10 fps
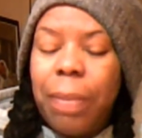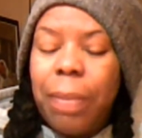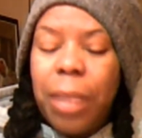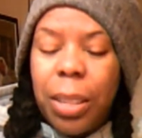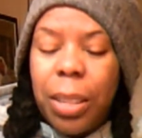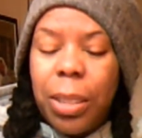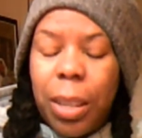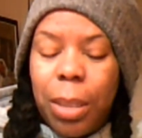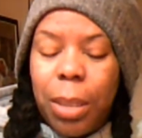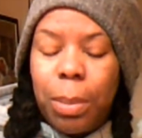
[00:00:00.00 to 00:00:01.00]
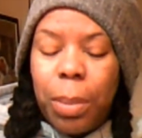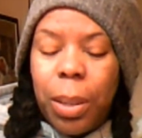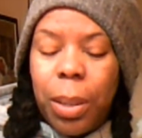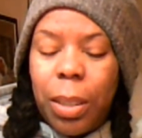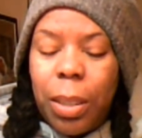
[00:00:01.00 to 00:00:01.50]
have not done it.
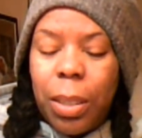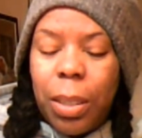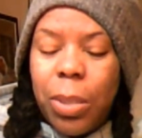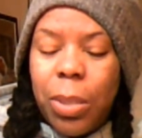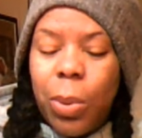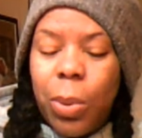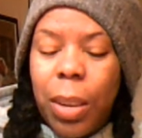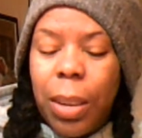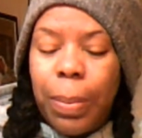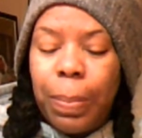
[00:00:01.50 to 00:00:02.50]
But that's okay.